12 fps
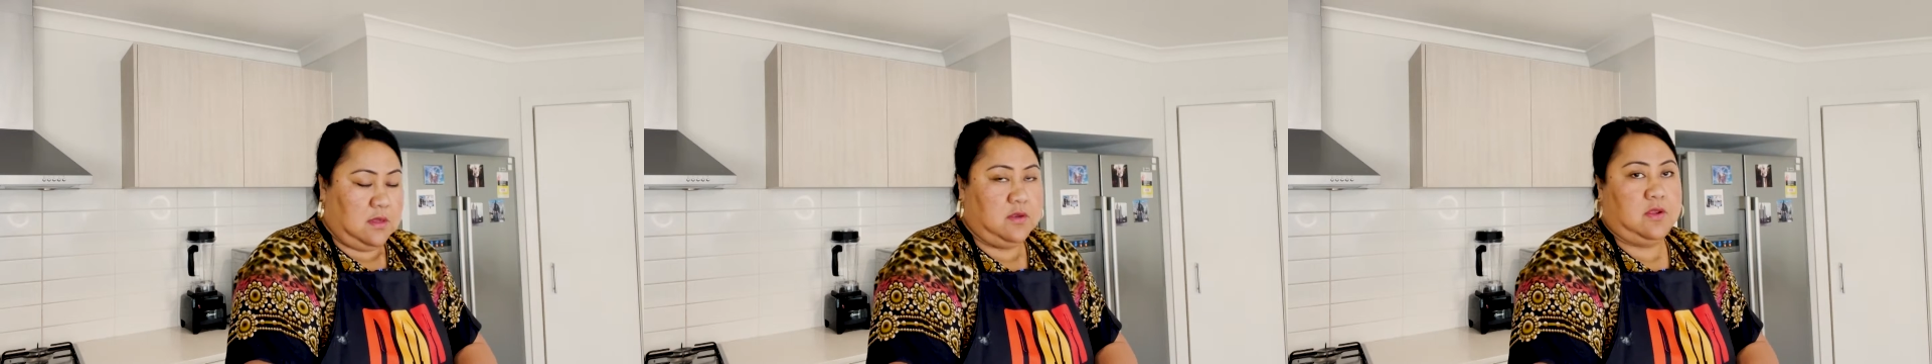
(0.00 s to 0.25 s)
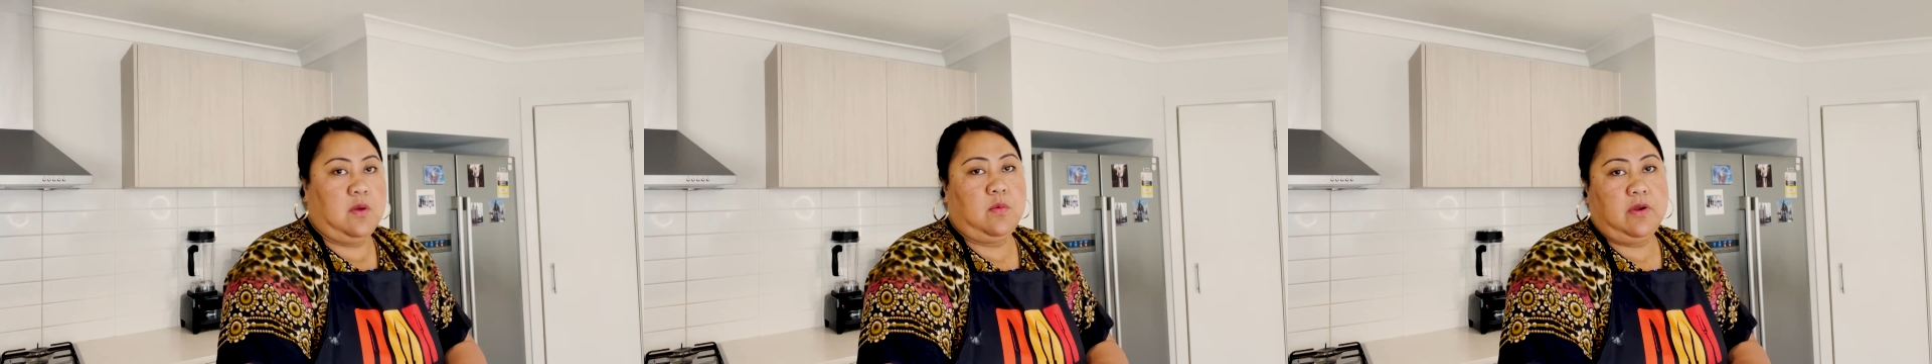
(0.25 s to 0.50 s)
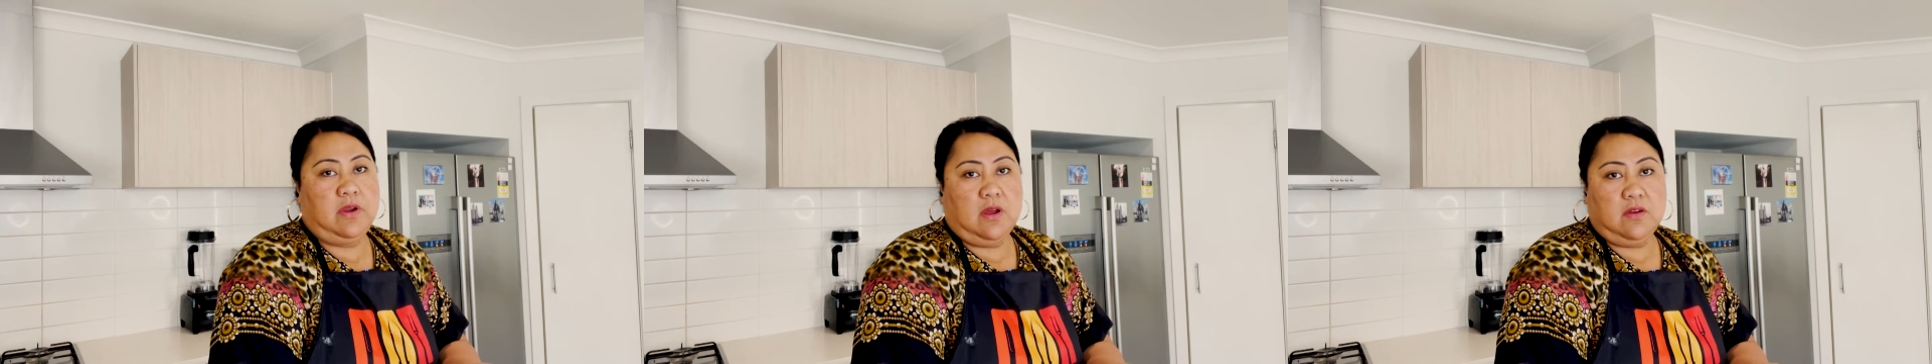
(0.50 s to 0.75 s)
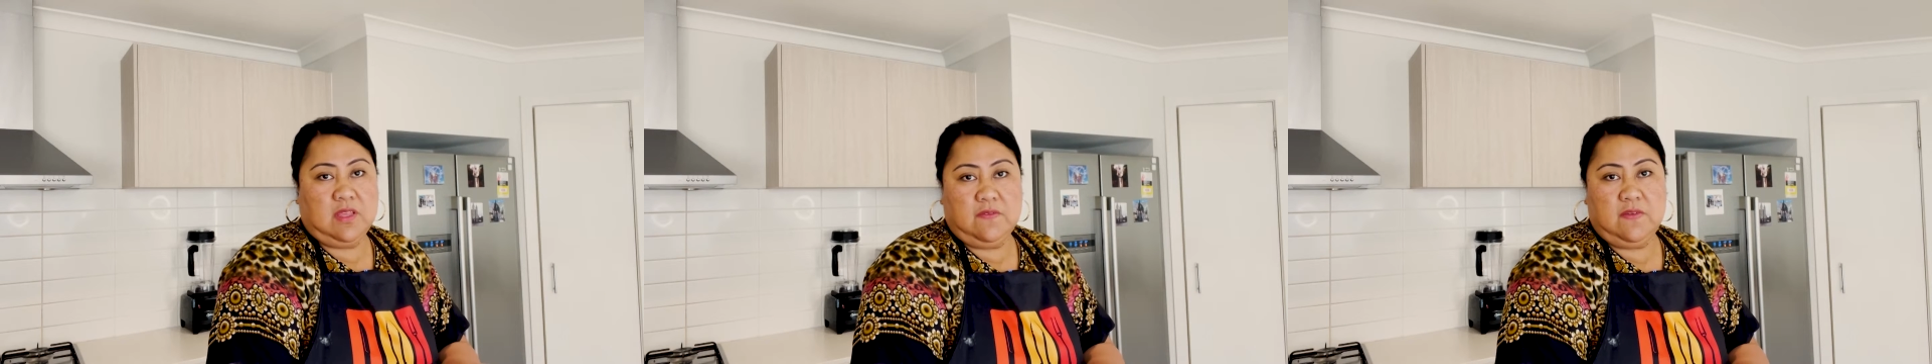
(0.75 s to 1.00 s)
Don't worry,
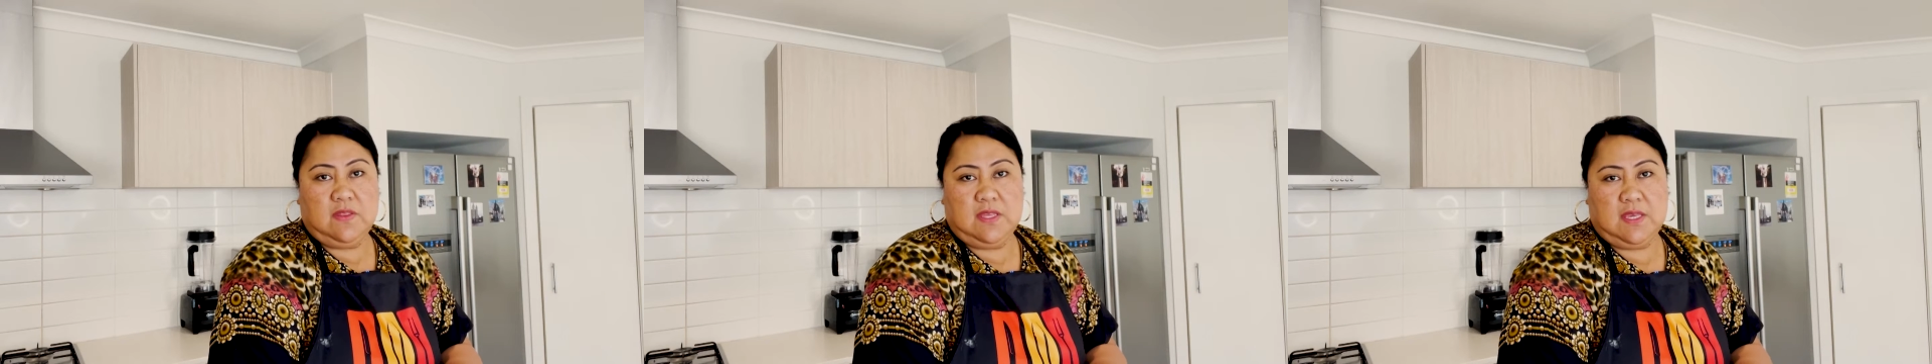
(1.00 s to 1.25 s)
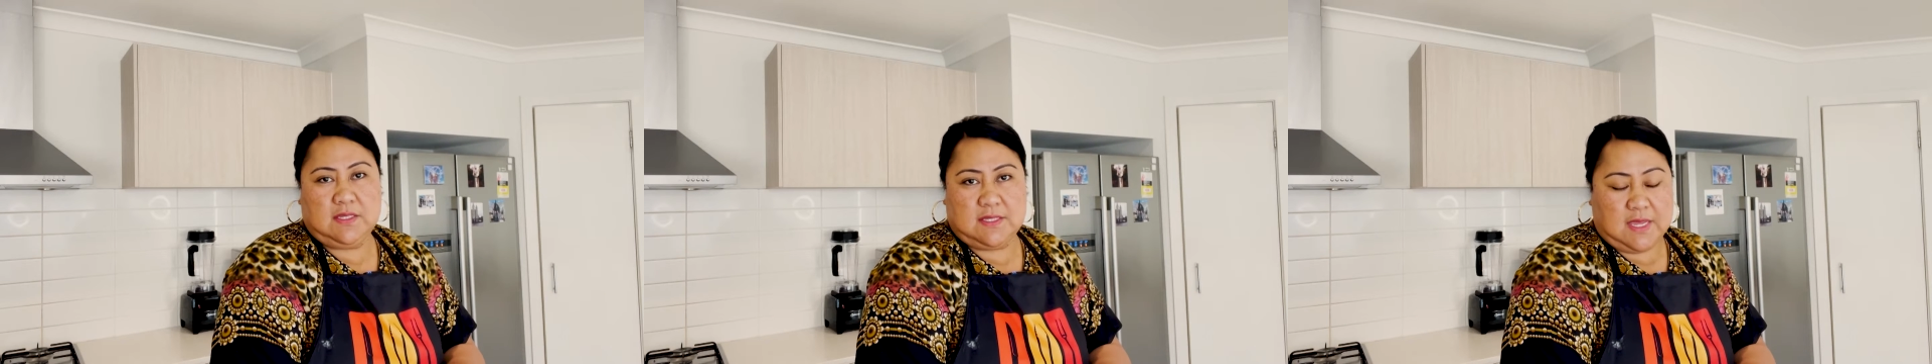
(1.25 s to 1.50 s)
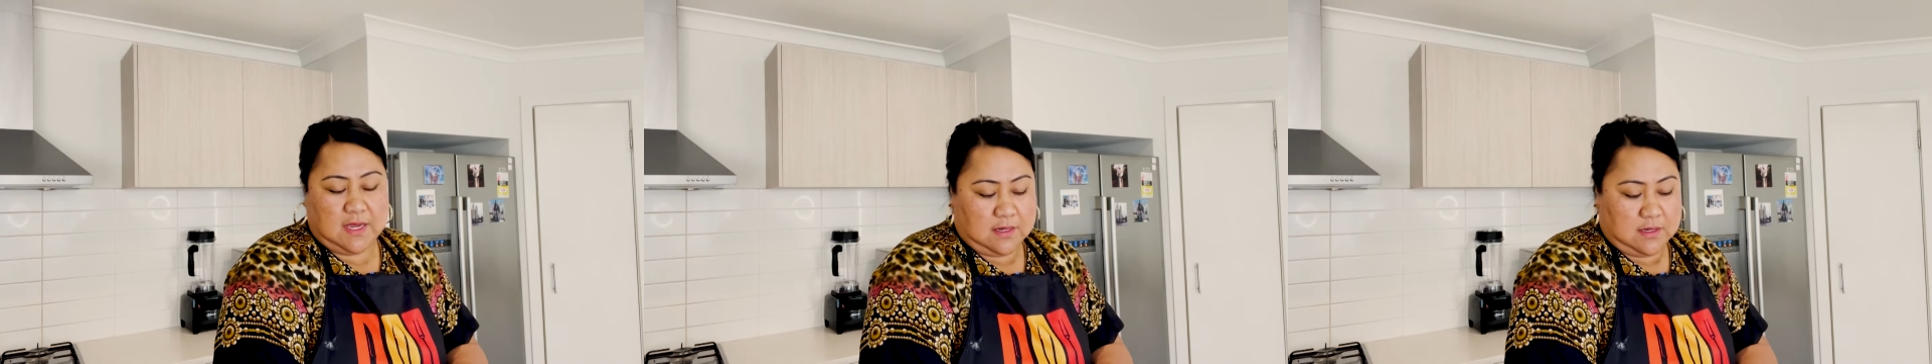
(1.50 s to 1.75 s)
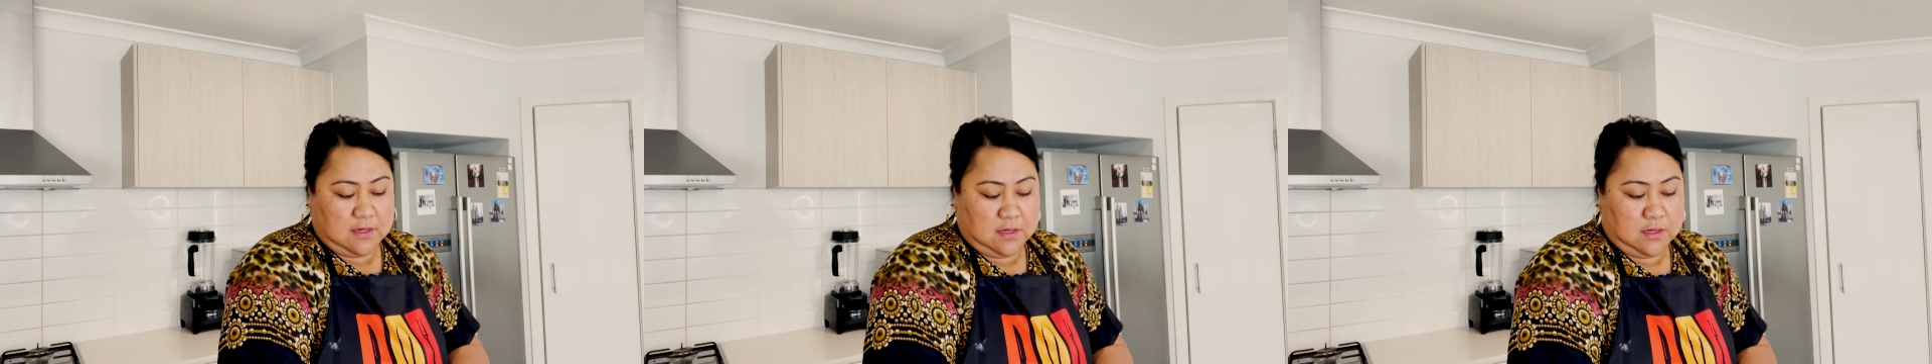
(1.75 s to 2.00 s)
I'll give you the
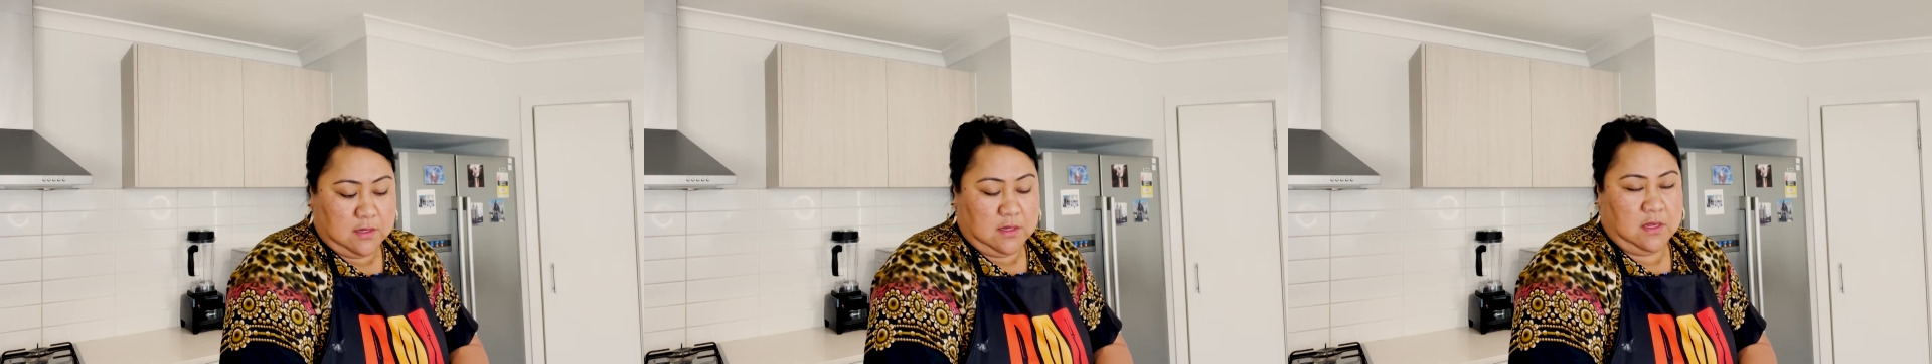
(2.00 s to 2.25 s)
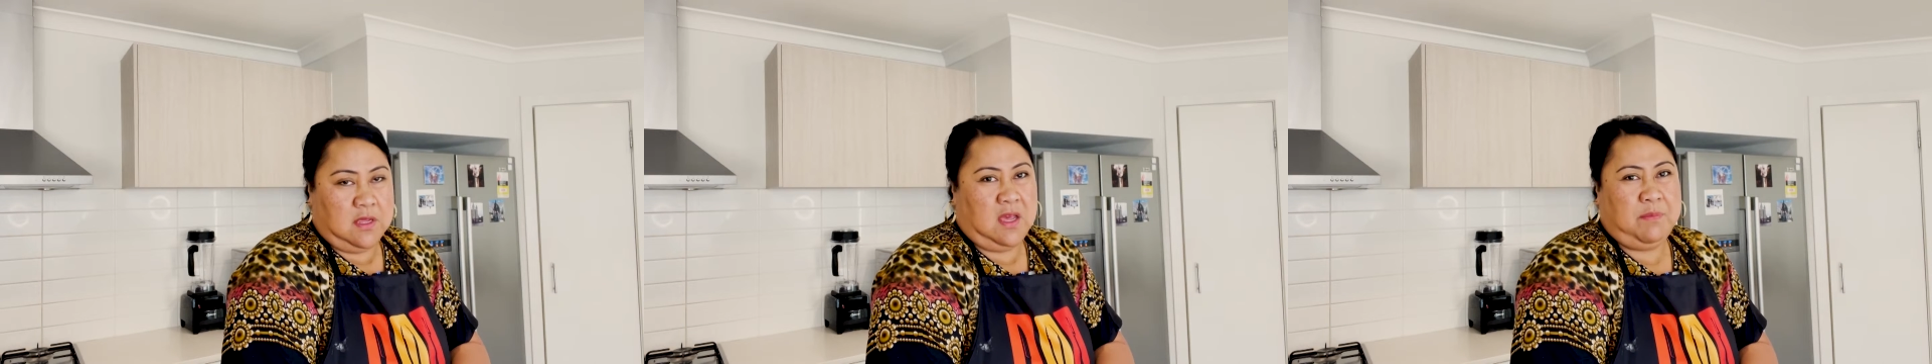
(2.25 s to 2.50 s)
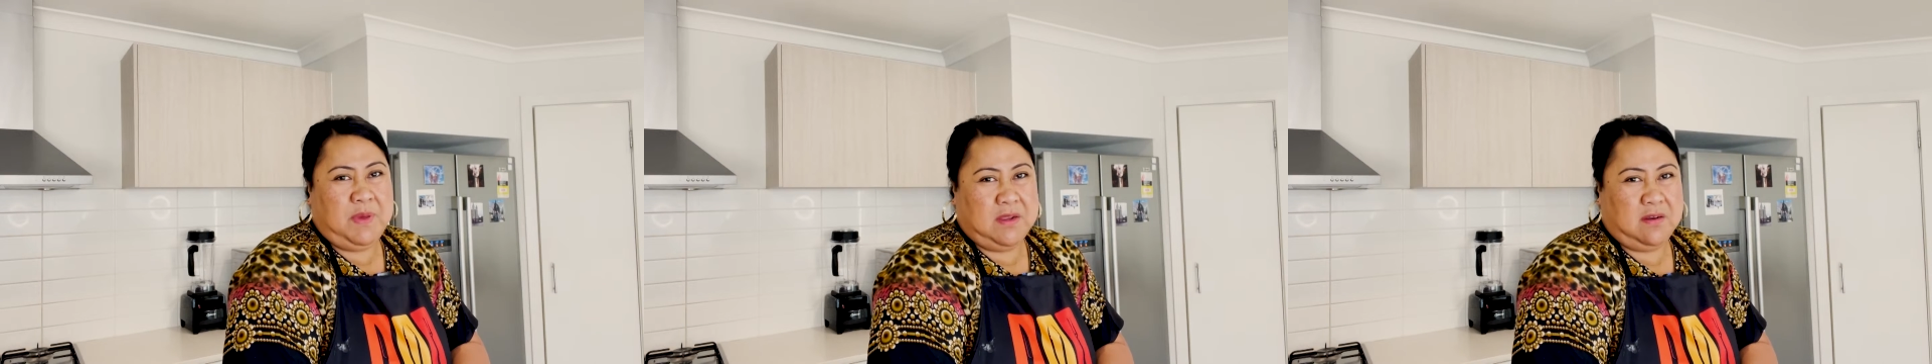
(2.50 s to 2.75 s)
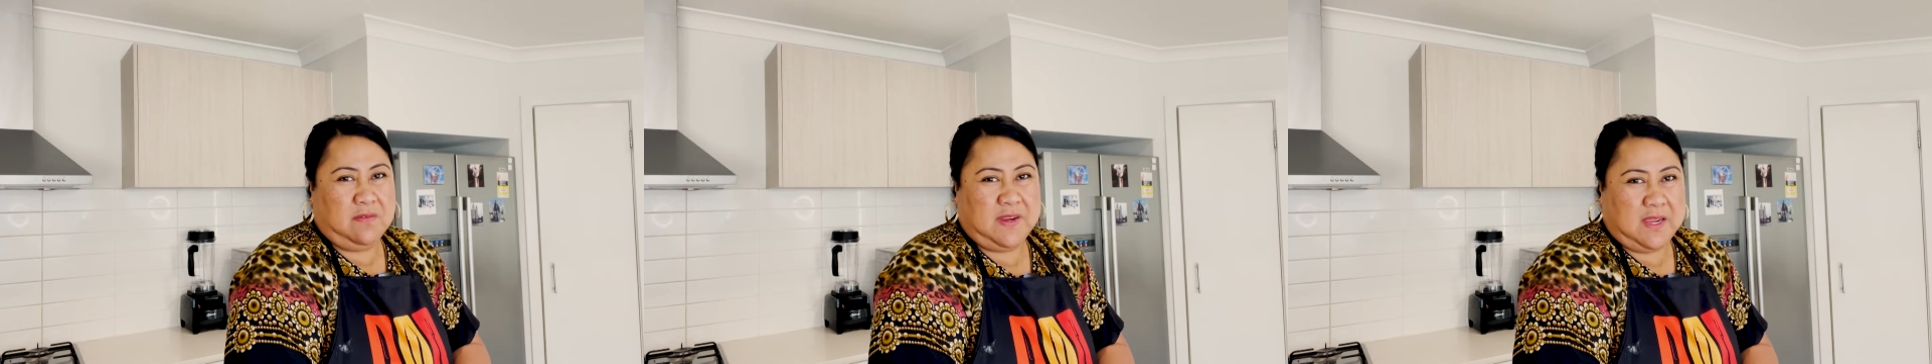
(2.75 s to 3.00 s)
exact amount of